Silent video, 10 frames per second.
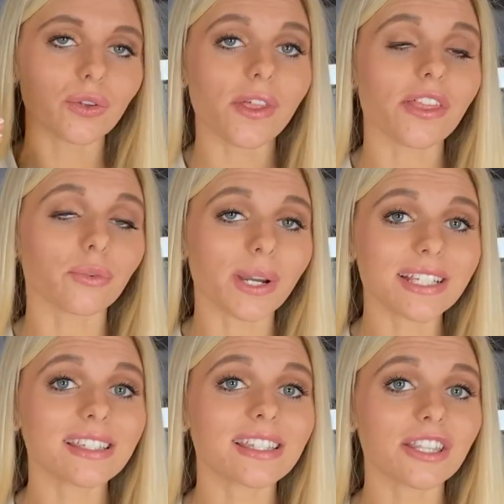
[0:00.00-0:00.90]
so that the
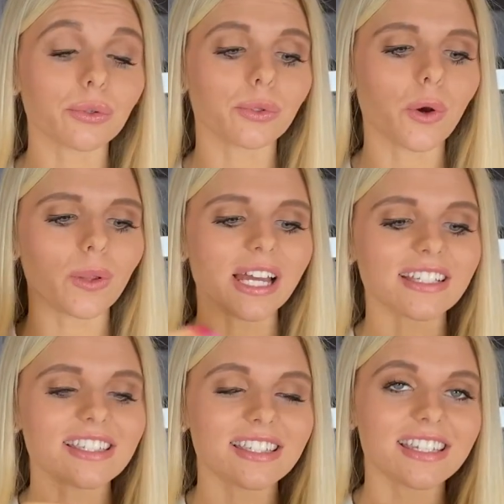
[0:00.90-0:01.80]
raisins and the
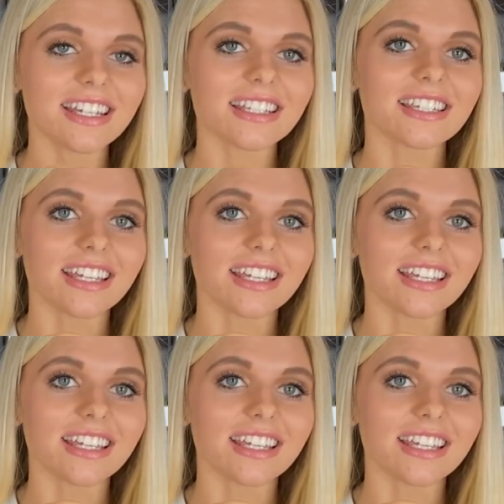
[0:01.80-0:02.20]
granola stick